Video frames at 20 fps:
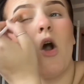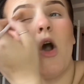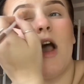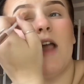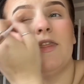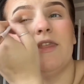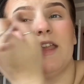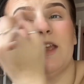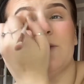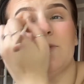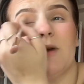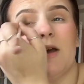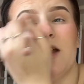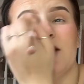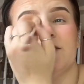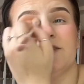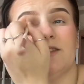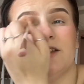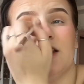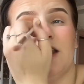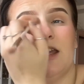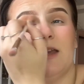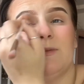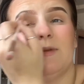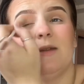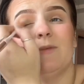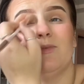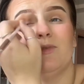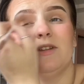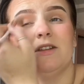I think personally,
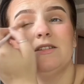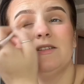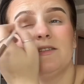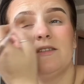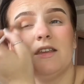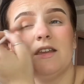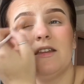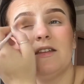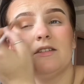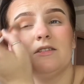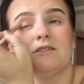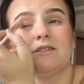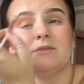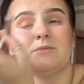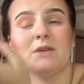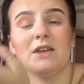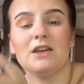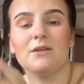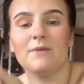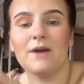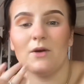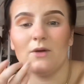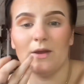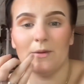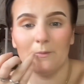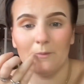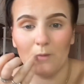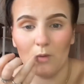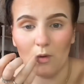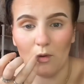people need to think, speak about
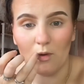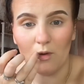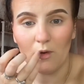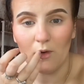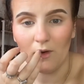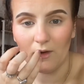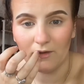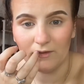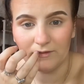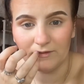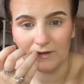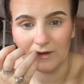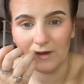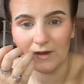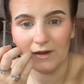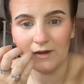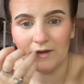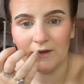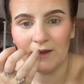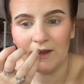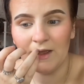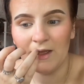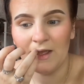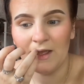it more often